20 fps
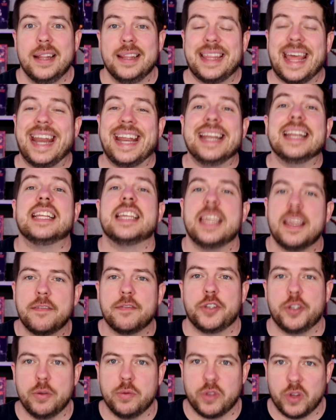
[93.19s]
that it
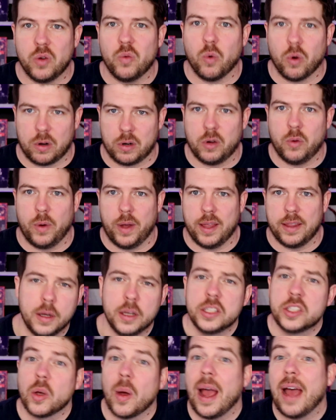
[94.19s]
gives you to work with.
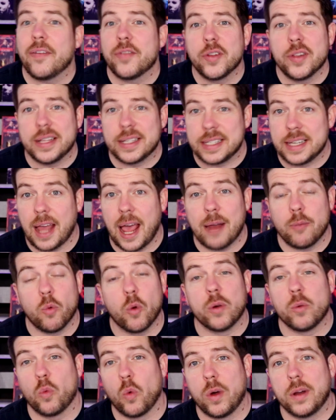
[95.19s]
So after this
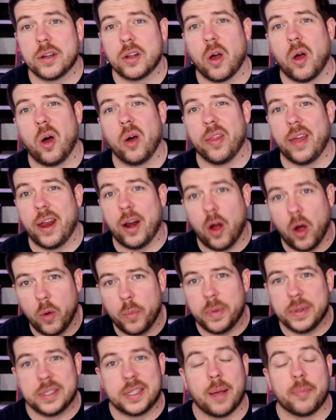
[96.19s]
911 call that
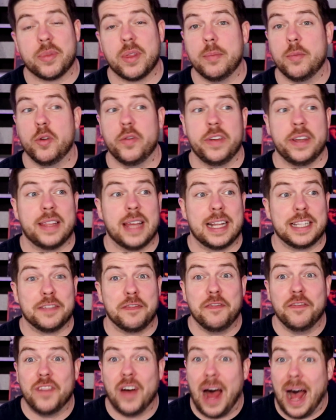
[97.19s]
opens up the movie, that's
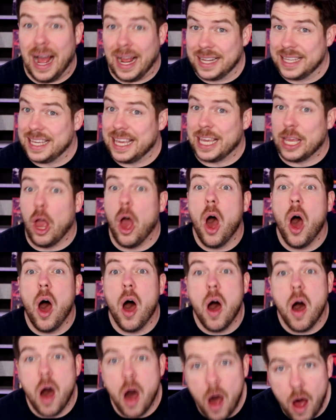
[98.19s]
fucking
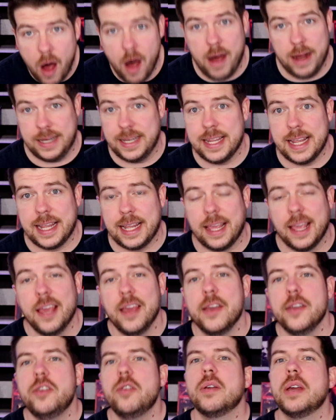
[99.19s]
haunting.
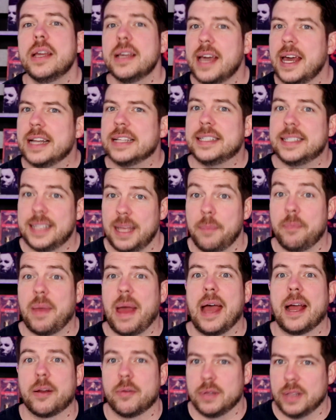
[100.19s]
You can kind of sit
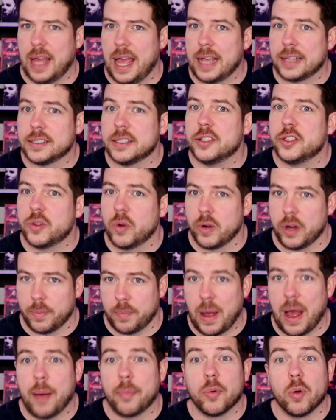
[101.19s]
back, relax, enjoy your
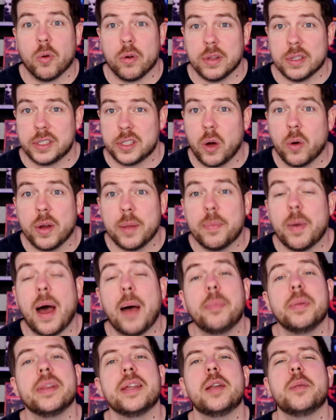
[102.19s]
popcorn and sody
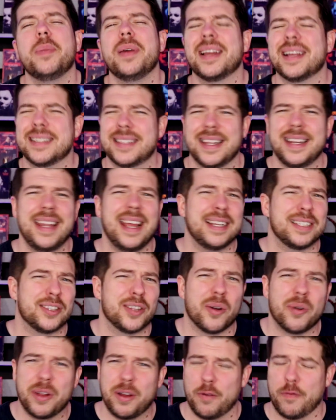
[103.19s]
pop a little bit, because the next
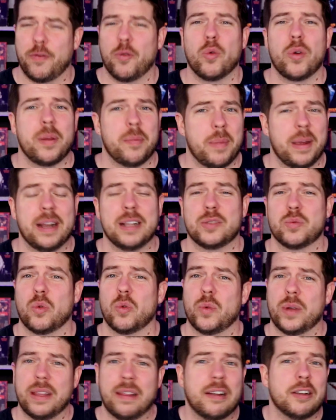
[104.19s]
30 or 40 minutes we're
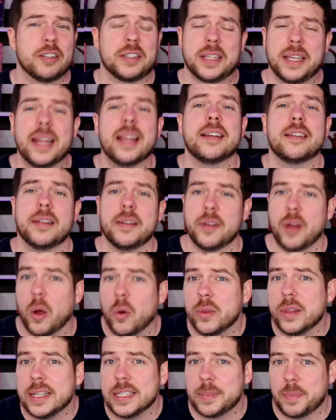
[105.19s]
really just getting to
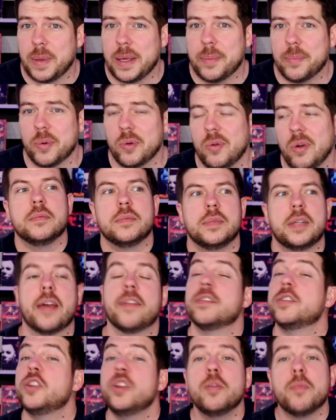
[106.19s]
know these people. Now,
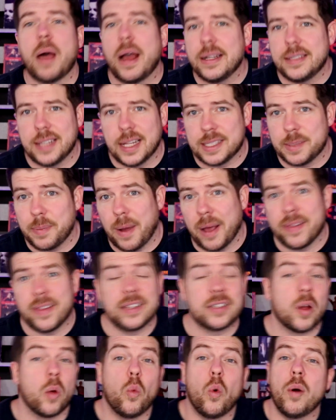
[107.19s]
there's 2 mindsets about
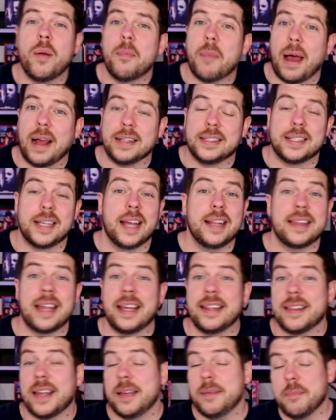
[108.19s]
this. On one mindset,
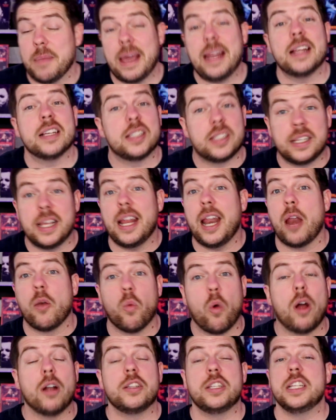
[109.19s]
they made us sit and
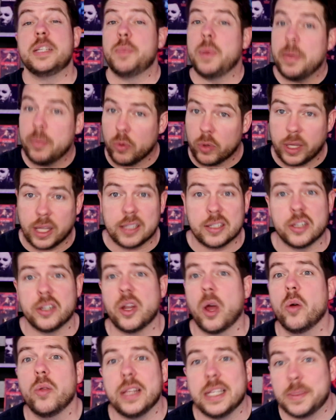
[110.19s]
watch these people and get to
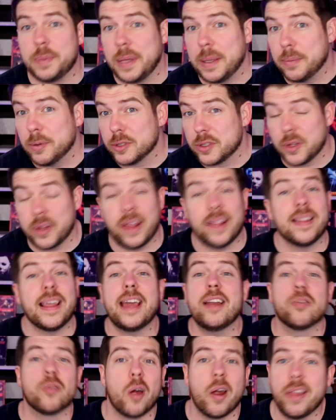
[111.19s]
know these people so that
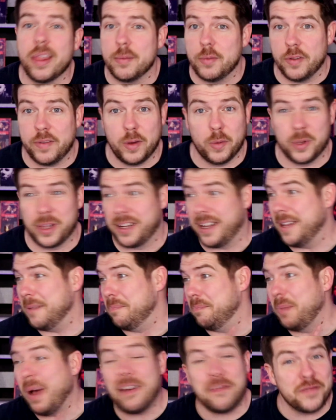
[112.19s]
later on in the movie, when they're getting
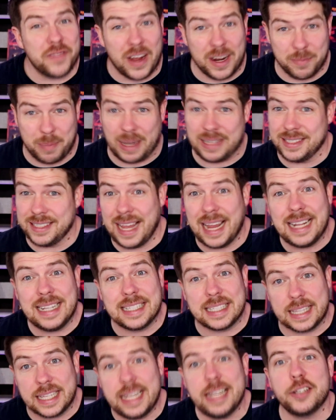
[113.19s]
butt-fucked by
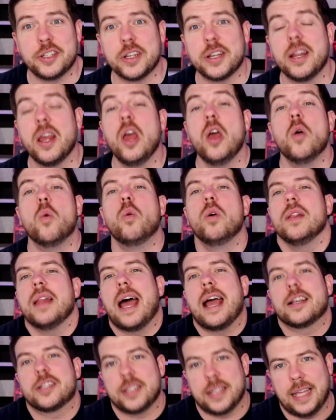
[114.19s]
Satan's Legion, we'll
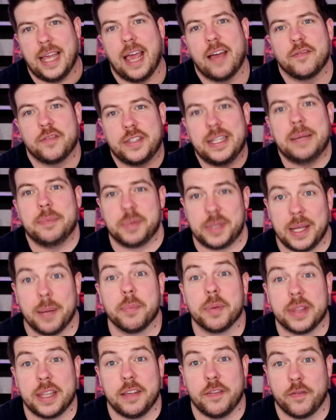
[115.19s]
actually have deep
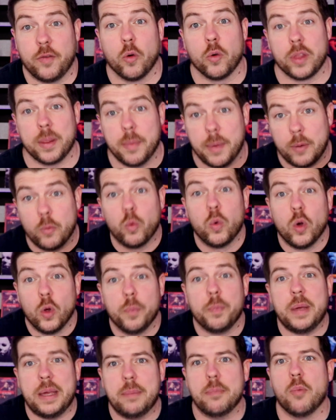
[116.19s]
sympathy for them and we'll
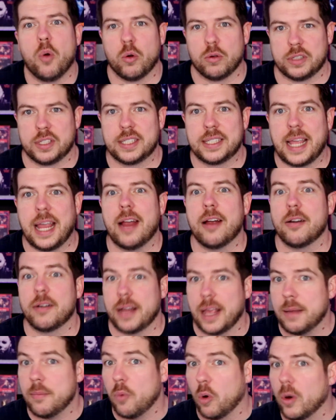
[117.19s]
be more scared
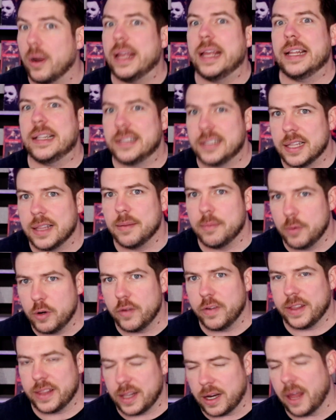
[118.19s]
and more into the
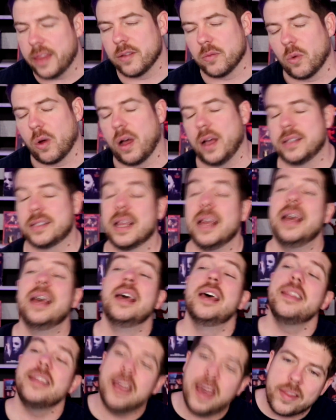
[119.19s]
movie than otherwise.
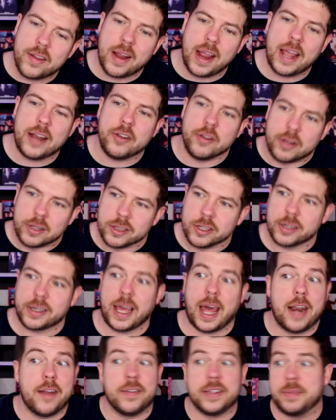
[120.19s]
On the other hand, you can look
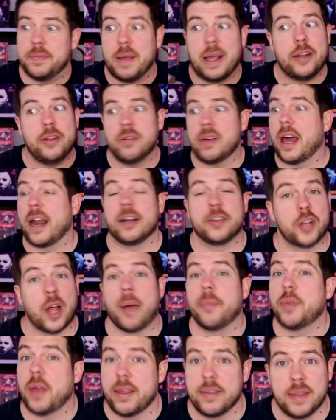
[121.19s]
at it as, man, you gotta
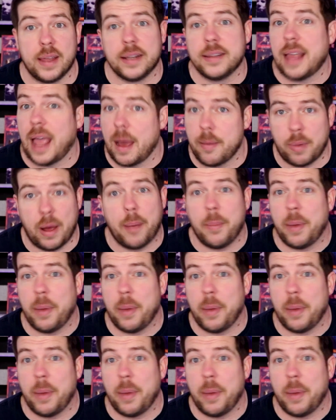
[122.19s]
chop that thing down by